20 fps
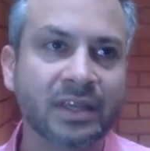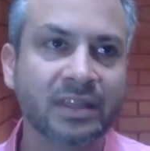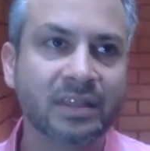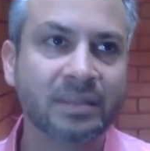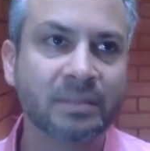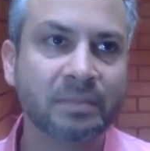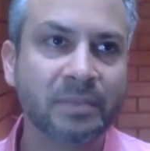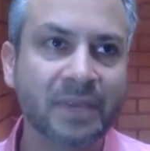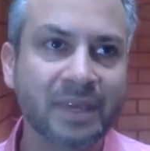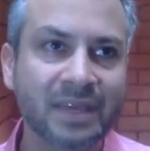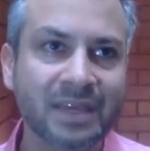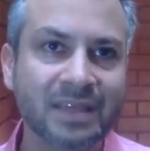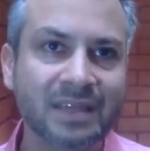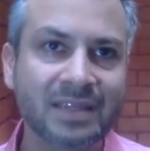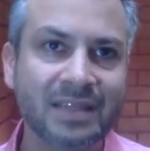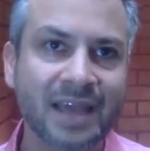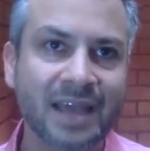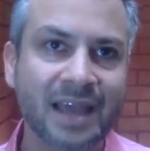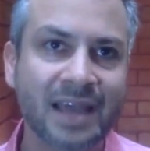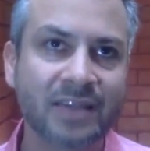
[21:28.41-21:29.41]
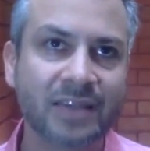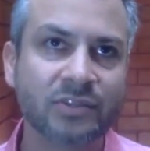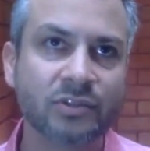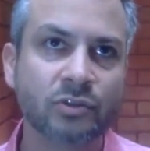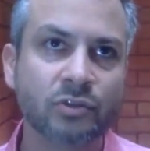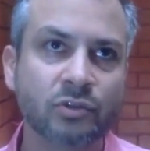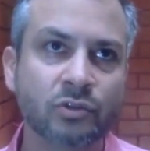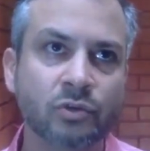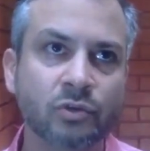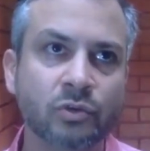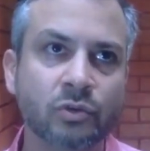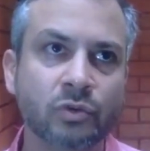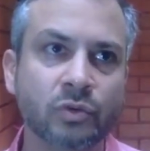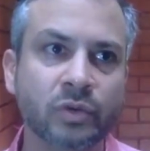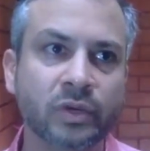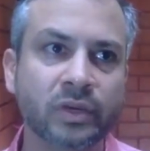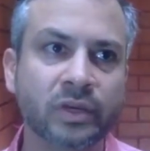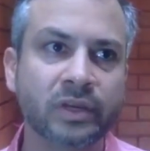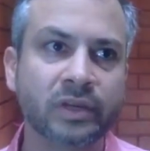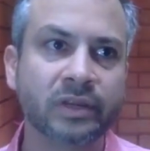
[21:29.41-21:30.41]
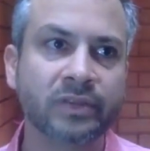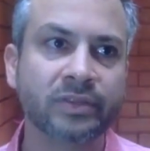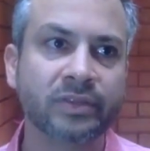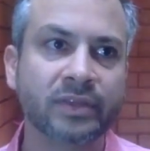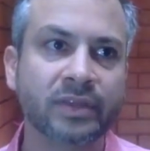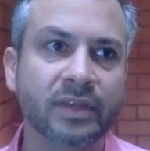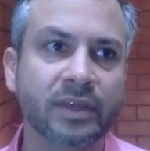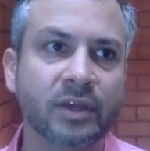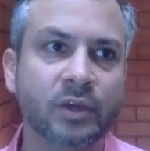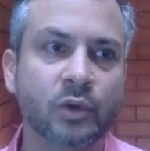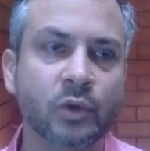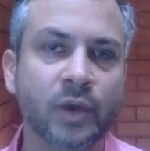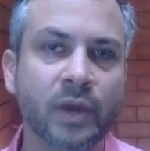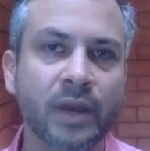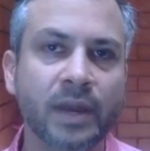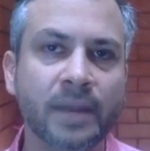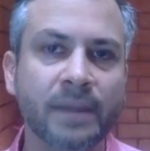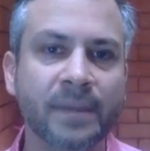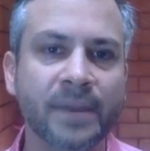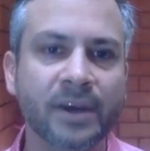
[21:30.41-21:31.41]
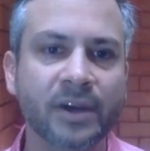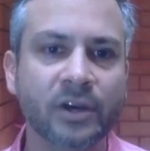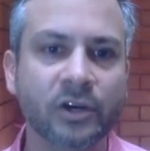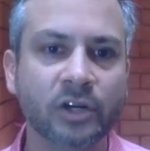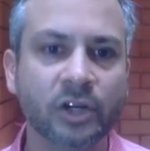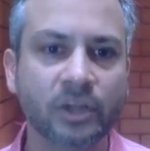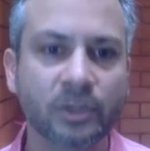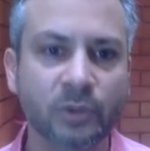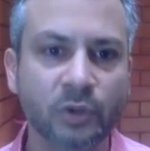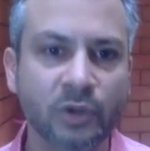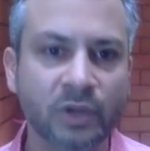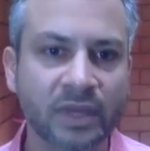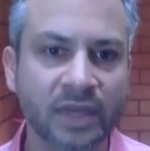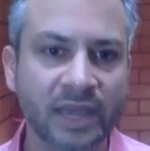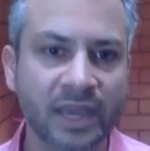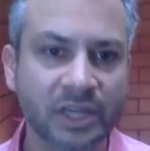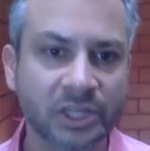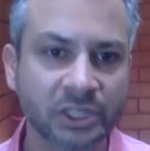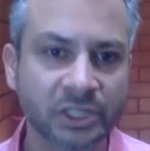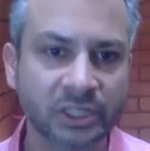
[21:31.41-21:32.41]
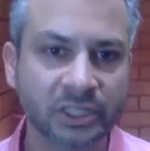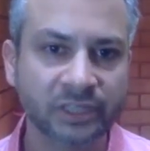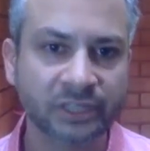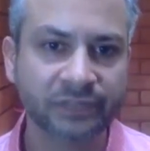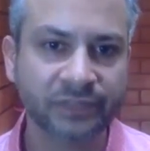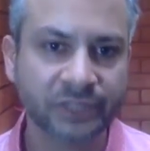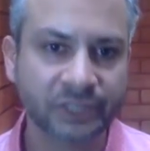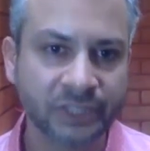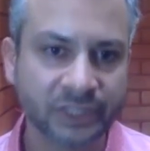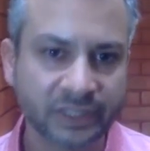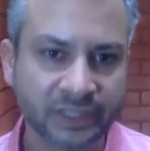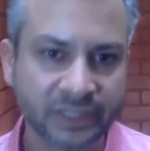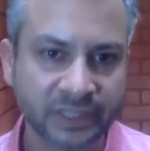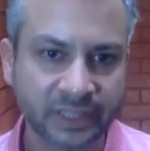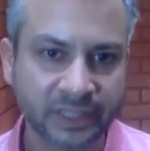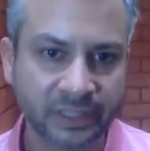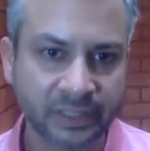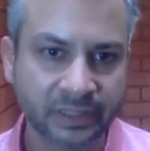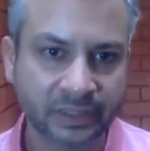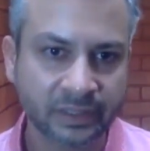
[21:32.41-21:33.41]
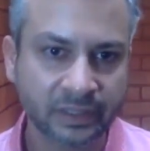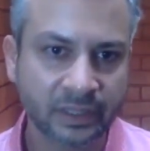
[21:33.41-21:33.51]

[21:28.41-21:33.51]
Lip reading: The biggest has to do with creating better communication efficiency.